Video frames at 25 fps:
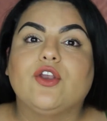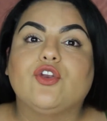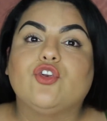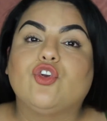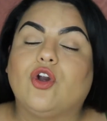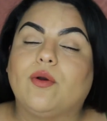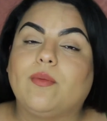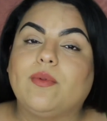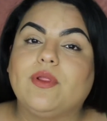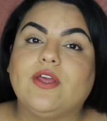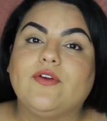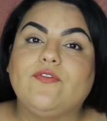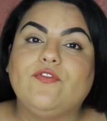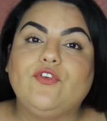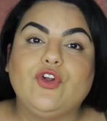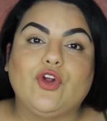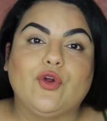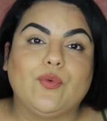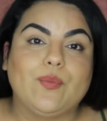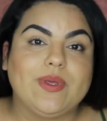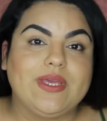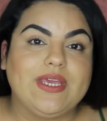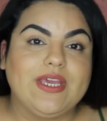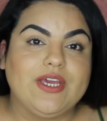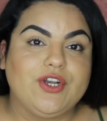Normally, if you're
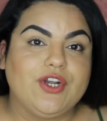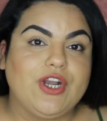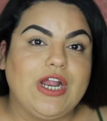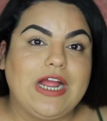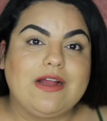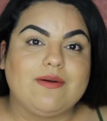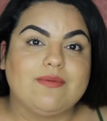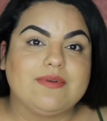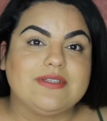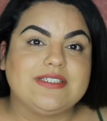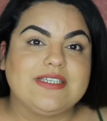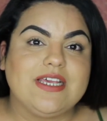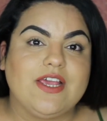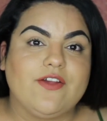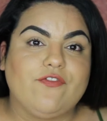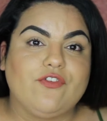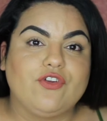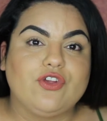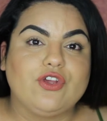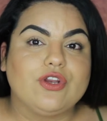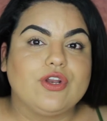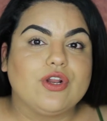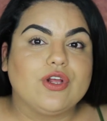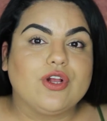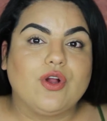a beginner, I would say for
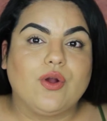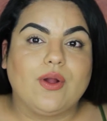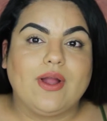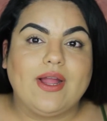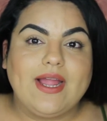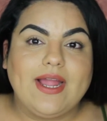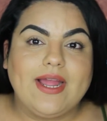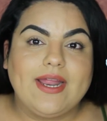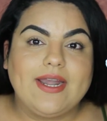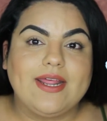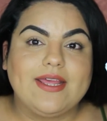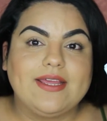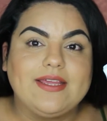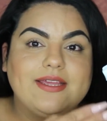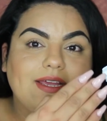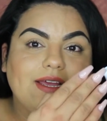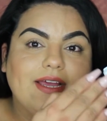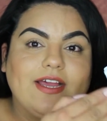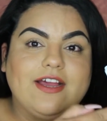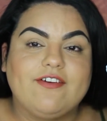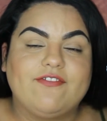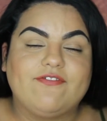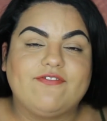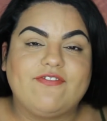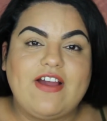you to go ahead and
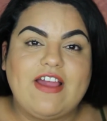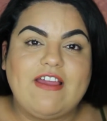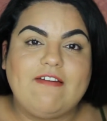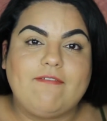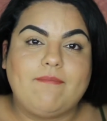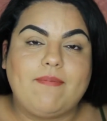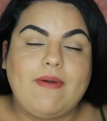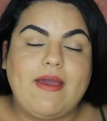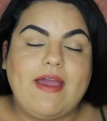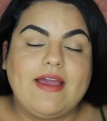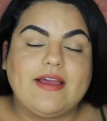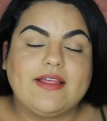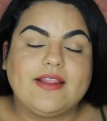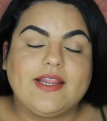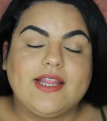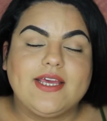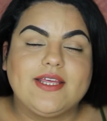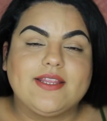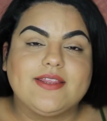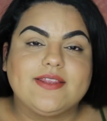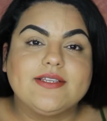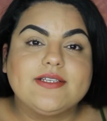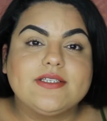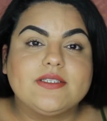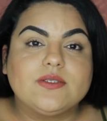get a 5-pack
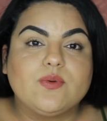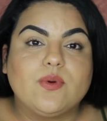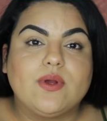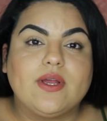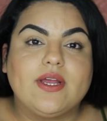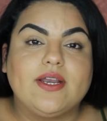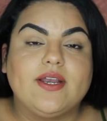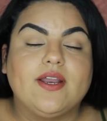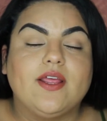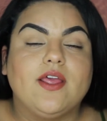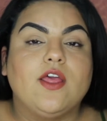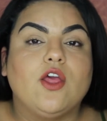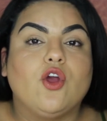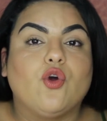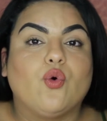like this one,